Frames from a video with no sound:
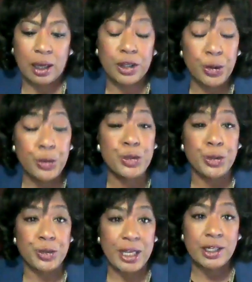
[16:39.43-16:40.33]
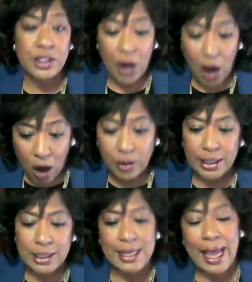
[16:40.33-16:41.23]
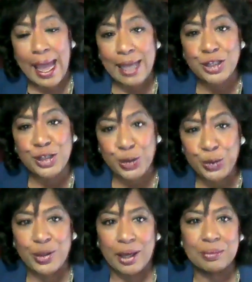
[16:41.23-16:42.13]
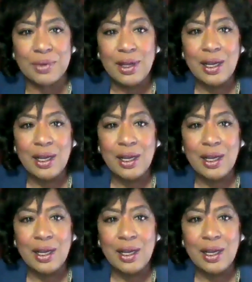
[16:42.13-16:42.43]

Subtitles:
users and targets ads to them.